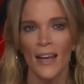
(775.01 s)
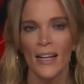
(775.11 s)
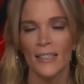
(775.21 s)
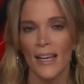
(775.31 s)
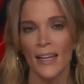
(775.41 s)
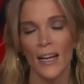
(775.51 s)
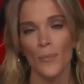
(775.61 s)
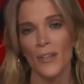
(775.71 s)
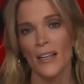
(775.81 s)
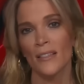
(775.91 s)
and setting it
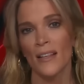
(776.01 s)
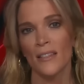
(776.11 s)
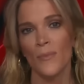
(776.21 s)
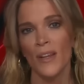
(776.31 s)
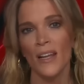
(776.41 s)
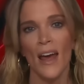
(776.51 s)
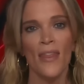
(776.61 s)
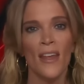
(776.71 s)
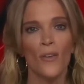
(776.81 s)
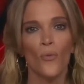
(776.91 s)
up takes less than a minute,
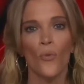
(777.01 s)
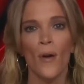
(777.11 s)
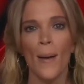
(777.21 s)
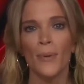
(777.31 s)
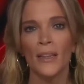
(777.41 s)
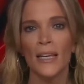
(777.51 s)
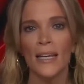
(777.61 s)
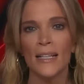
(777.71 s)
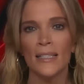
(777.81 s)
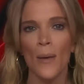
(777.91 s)
and then it rapidly
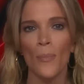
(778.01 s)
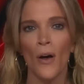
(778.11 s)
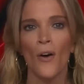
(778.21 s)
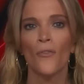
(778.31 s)
heats up